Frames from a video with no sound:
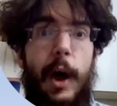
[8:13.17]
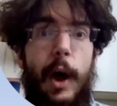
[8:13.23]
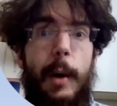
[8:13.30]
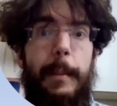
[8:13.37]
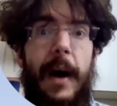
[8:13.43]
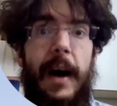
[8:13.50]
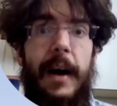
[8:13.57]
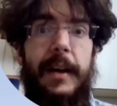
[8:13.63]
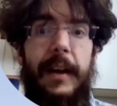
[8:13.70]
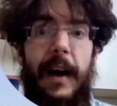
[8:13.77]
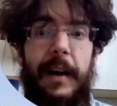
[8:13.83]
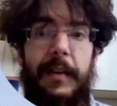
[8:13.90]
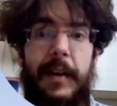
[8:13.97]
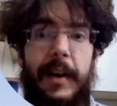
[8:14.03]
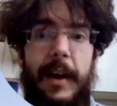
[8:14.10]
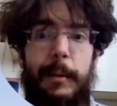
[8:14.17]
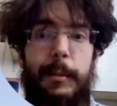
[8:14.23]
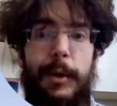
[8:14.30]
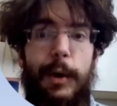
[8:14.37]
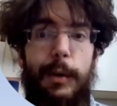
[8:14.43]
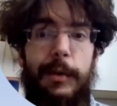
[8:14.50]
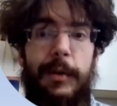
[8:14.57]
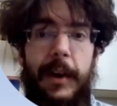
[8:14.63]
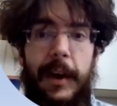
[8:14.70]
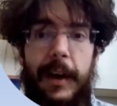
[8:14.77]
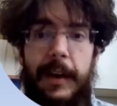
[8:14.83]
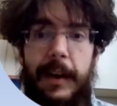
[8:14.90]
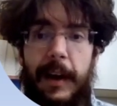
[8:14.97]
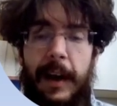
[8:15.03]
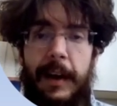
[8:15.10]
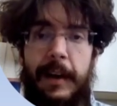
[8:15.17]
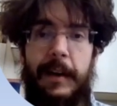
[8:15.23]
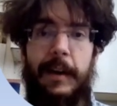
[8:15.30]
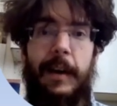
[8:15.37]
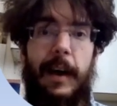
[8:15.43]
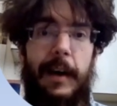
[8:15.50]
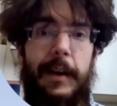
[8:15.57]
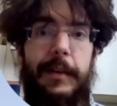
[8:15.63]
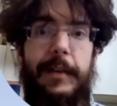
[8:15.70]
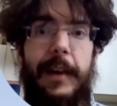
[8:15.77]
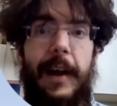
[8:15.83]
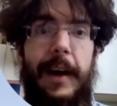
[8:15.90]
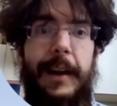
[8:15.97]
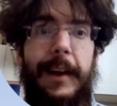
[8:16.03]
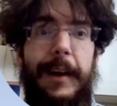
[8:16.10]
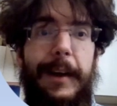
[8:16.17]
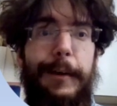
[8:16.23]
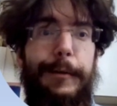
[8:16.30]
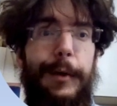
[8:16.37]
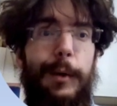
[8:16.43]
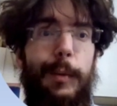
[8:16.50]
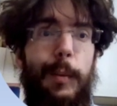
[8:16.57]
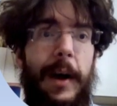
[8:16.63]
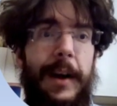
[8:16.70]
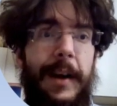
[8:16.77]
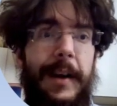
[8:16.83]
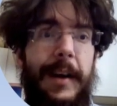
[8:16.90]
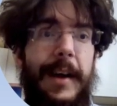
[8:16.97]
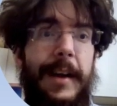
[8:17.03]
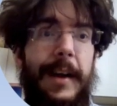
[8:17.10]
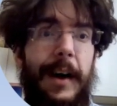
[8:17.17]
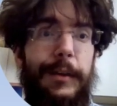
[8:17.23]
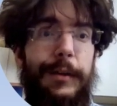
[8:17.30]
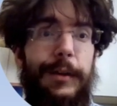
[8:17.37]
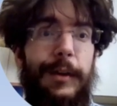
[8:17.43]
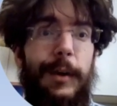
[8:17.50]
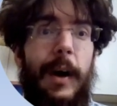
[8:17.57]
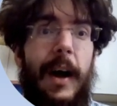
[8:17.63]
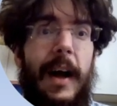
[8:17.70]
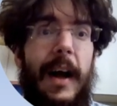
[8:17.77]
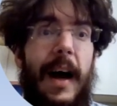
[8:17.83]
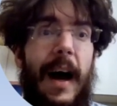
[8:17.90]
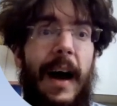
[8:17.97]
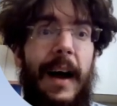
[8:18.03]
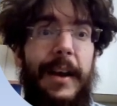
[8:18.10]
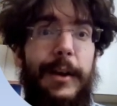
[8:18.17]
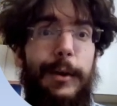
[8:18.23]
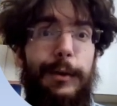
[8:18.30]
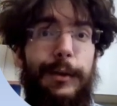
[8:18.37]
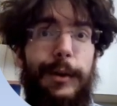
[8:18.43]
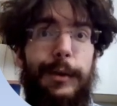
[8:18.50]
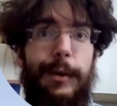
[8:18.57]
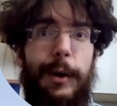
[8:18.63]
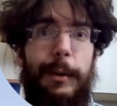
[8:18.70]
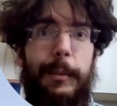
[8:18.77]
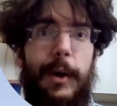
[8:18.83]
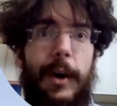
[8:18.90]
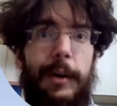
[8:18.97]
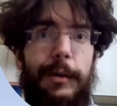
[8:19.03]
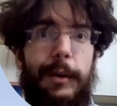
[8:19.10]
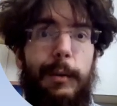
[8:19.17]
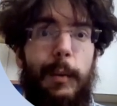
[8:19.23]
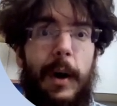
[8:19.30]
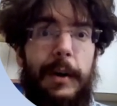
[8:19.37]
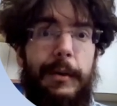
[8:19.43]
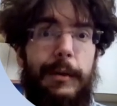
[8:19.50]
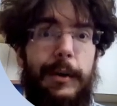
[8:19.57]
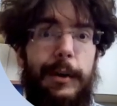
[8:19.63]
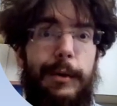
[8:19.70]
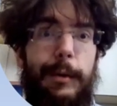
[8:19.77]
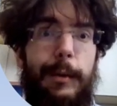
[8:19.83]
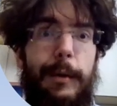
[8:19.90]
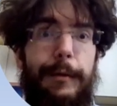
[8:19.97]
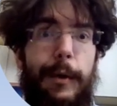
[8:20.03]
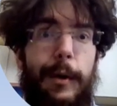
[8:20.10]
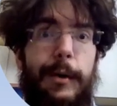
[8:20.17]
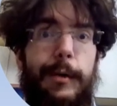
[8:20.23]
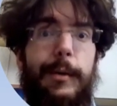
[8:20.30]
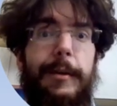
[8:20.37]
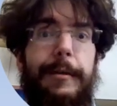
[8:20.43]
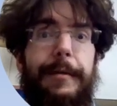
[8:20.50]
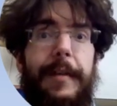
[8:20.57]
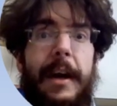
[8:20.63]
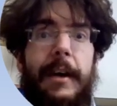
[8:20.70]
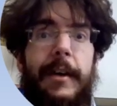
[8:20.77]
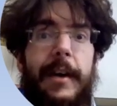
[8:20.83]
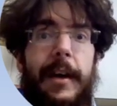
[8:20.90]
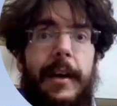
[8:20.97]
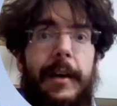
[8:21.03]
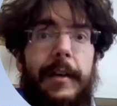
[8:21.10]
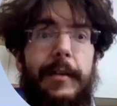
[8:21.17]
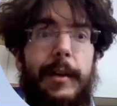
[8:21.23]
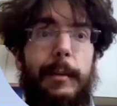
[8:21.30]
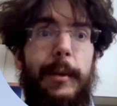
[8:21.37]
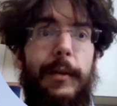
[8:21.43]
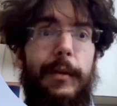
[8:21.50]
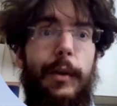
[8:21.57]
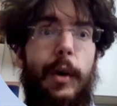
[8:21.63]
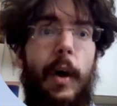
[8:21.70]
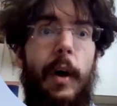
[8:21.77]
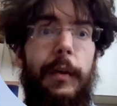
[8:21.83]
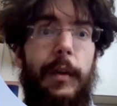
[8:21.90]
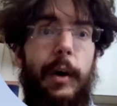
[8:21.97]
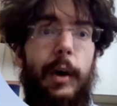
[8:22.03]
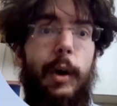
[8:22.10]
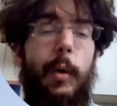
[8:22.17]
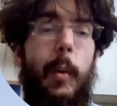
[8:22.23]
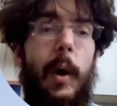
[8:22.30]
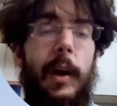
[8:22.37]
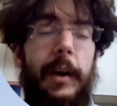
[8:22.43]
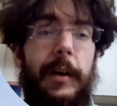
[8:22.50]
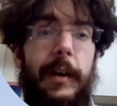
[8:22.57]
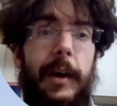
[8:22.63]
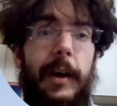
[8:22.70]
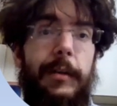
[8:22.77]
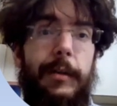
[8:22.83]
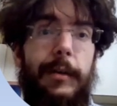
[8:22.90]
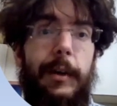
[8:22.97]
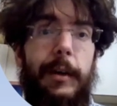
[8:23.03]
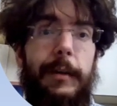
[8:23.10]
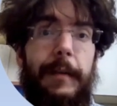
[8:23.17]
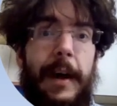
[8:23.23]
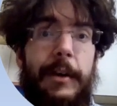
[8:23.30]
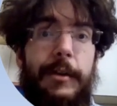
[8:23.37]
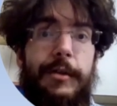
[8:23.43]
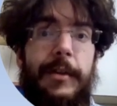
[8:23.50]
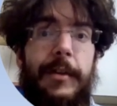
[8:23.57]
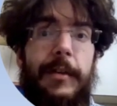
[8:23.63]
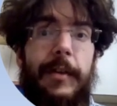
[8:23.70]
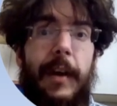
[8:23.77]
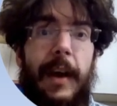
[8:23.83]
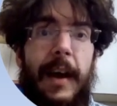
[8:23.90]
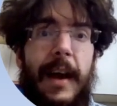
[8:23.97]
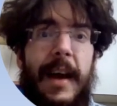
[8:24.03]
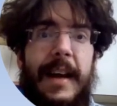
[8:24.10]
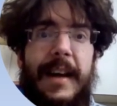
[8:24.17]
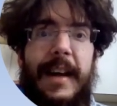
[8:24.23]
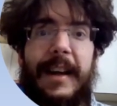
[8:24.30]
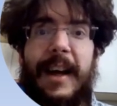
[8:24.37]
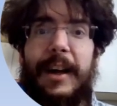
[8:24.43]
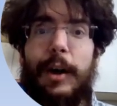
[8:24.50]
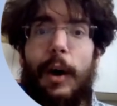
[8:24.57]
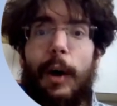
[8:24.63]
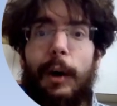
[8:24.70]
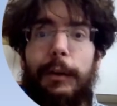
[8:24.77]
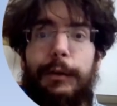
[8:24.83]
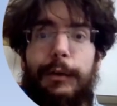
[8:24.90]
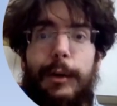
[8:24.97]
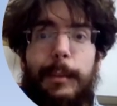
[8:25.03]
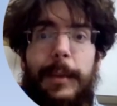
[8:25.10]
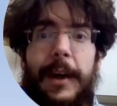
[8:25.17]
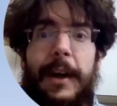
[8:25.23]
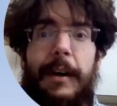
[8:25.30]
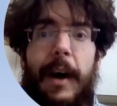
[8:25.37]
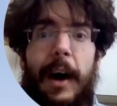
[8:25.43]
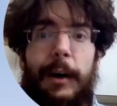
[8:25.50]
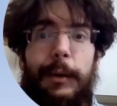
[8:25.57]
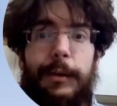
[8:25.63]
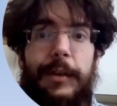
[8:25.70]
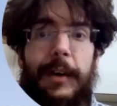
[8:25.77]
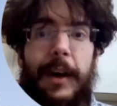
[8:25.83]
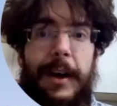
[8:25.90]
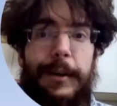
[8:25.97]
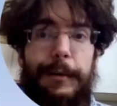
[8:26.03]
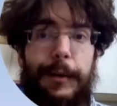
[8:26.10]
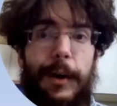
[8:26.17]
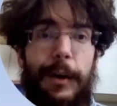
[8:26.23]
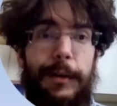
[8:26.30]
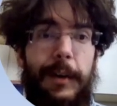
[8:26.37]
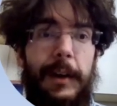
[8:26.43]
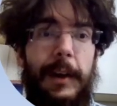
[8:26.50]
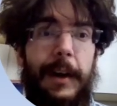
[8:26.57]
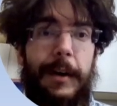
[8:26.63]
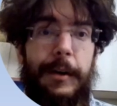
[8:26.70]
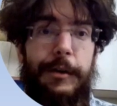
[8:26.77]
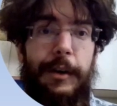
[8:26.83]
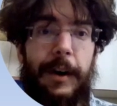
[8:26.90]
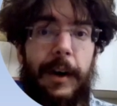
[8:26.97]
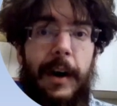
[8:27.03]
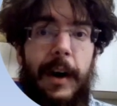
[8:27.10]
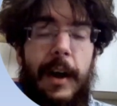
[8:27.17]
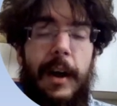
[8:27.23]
but I think I'm using it in a slightly different way than he does. So I use the term Gothic wanderer to refer to a figure that exhibits Gothic qualities or conventions that can also appear outside of Gothic literature.